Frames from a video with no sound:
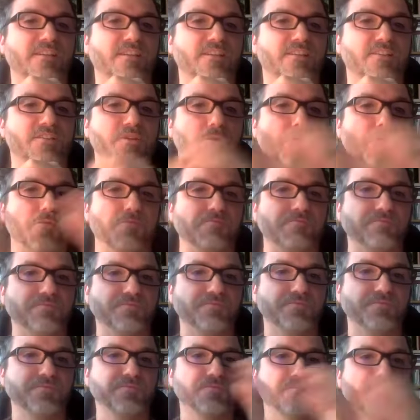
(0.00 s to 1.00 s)
So
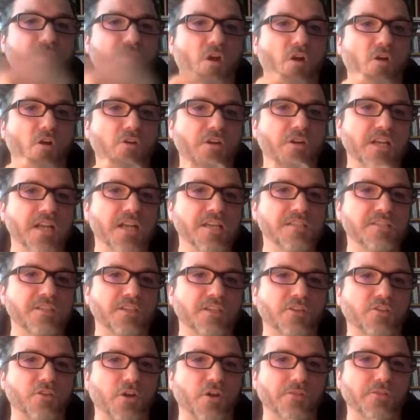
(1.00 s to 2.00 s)
organizing
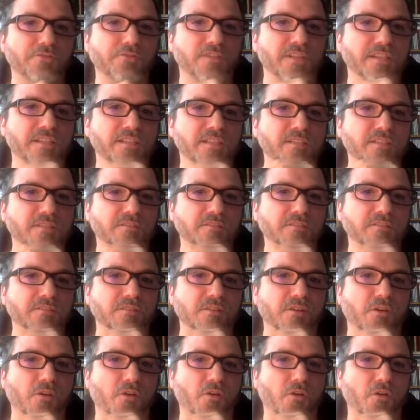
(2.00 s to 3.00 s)
in conflict
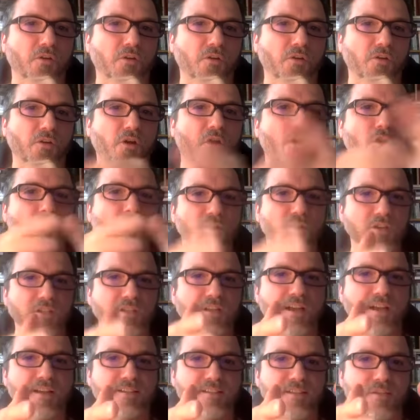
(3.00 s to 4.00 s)
or
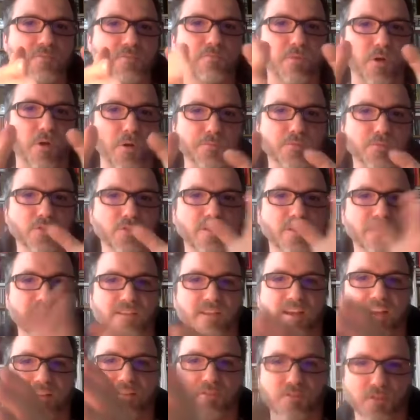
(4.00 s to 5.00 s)
organizing popular
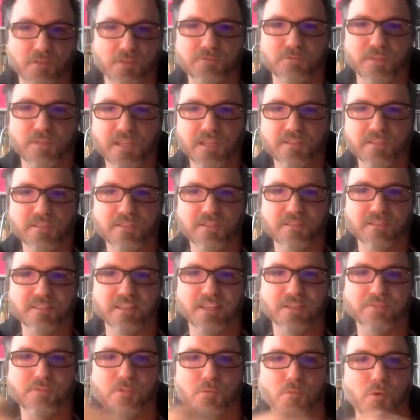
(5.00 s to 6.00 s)
class conflicts,
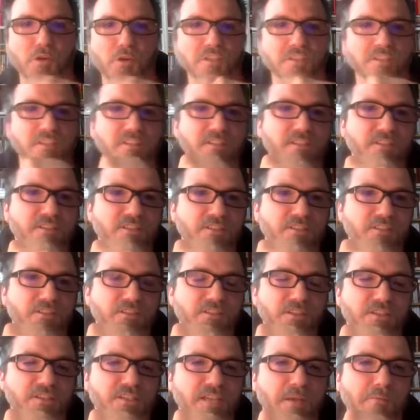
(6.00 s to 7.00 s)
if you want it
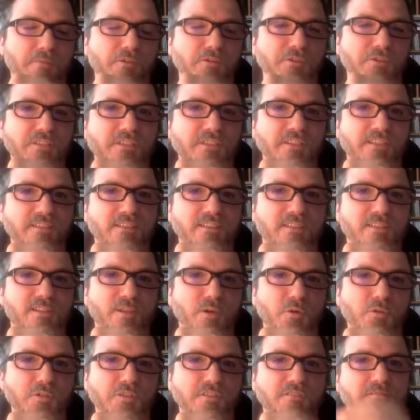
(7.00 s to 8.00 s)
as a summary in a
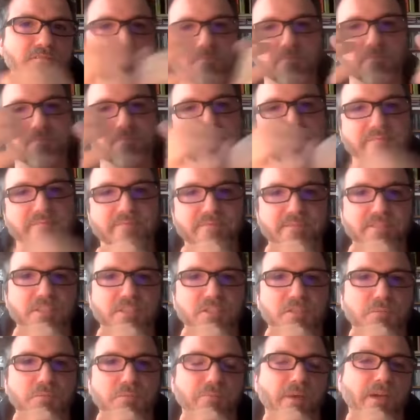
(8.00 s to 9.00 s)
slogan,
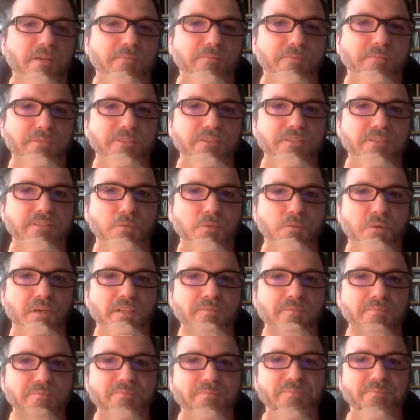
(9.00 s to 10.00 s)
this might be the one.
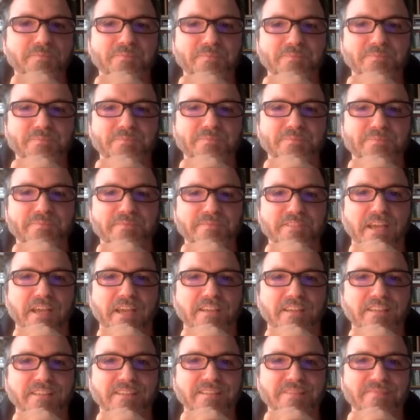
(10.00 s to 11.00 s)

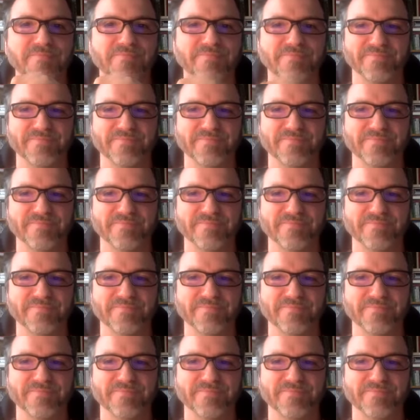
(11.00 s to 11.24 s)
Thanks.